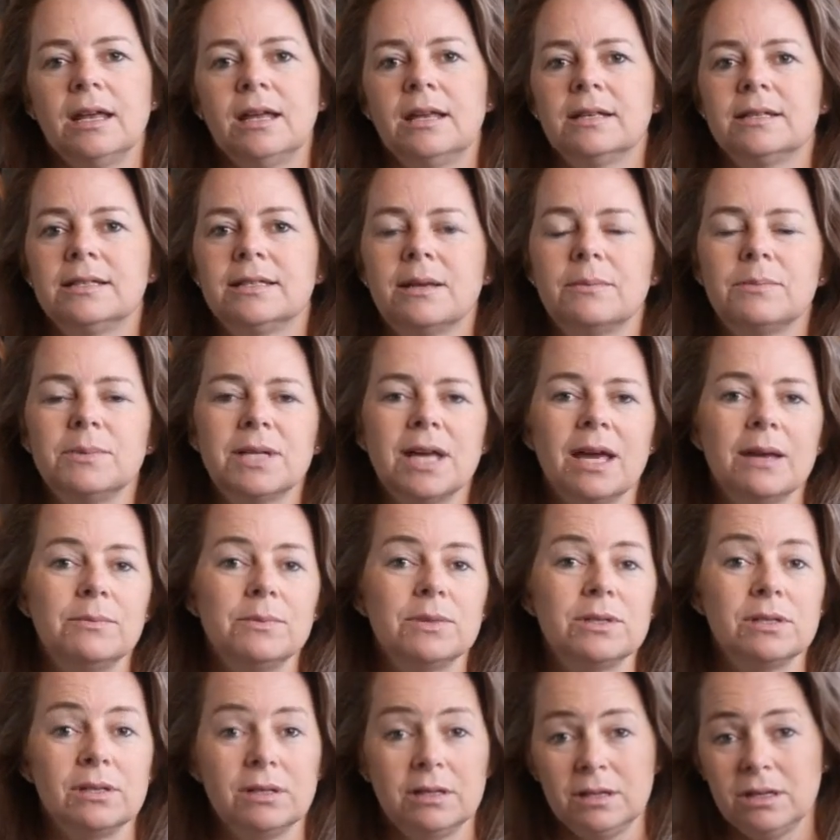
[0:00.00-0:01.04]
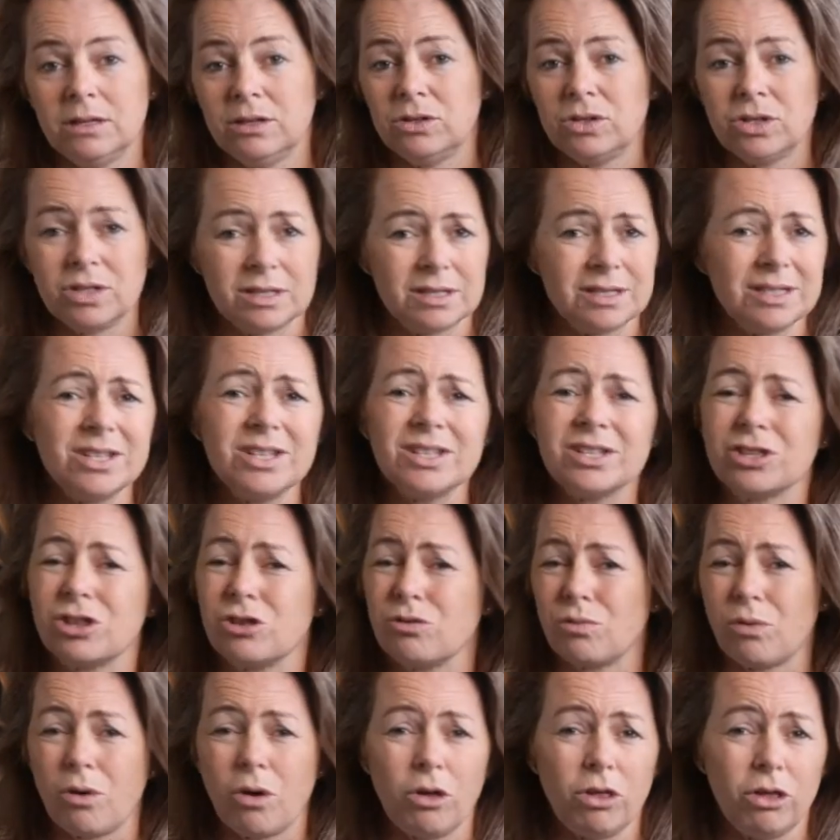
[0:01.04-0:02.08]
sometimes you just
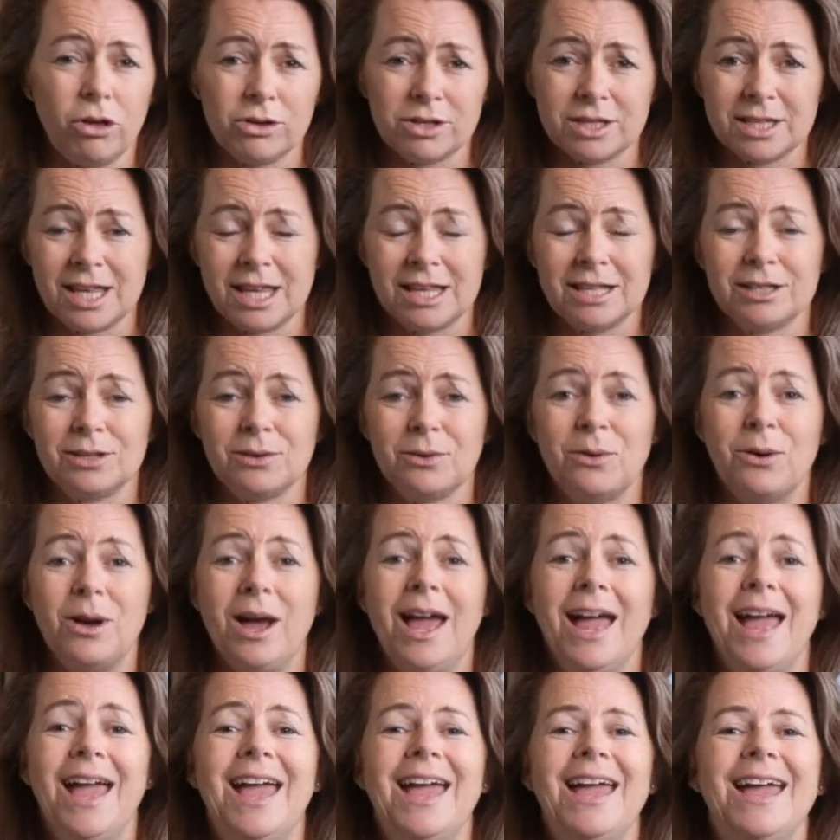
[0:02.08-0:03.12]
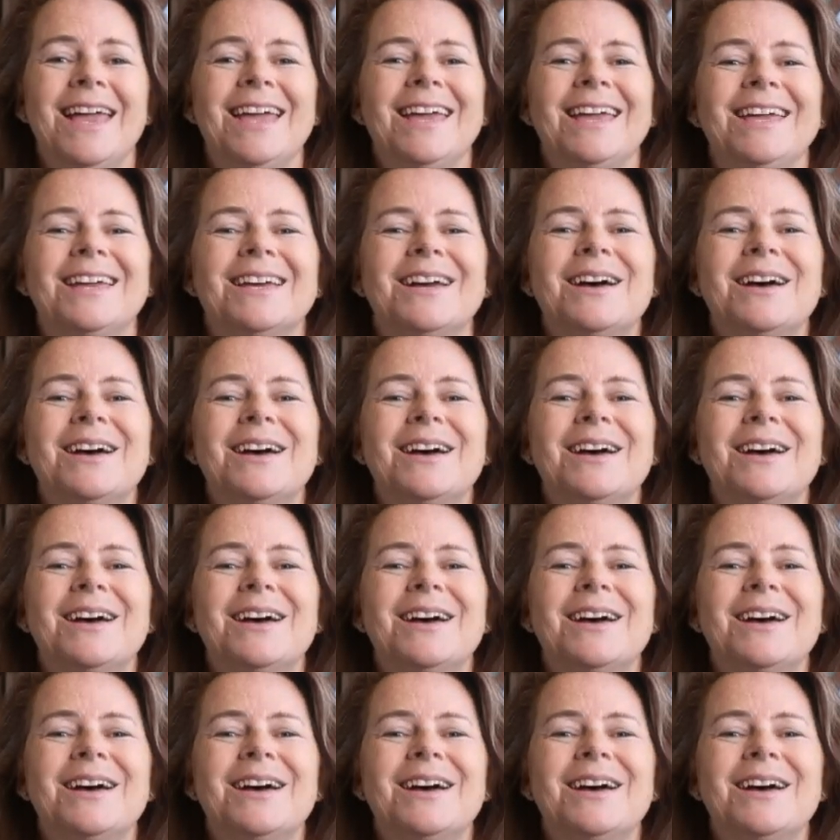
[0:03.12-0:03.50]
throw those things away